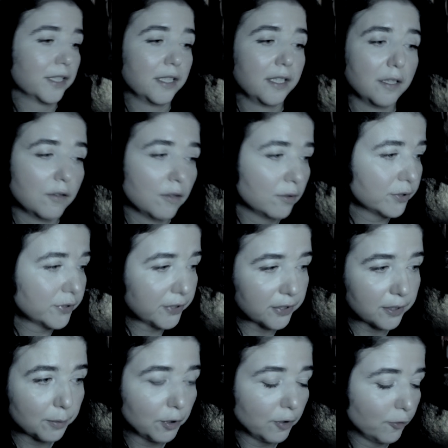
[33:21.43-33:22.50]
a whole
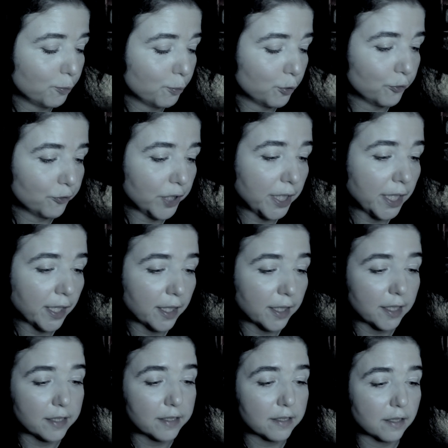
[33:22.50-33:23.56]
system of proofreading
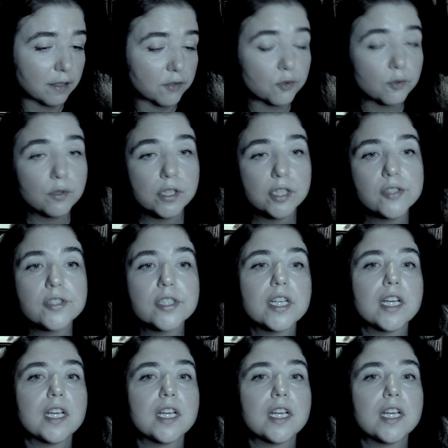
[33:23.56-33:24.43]
orchestral scores.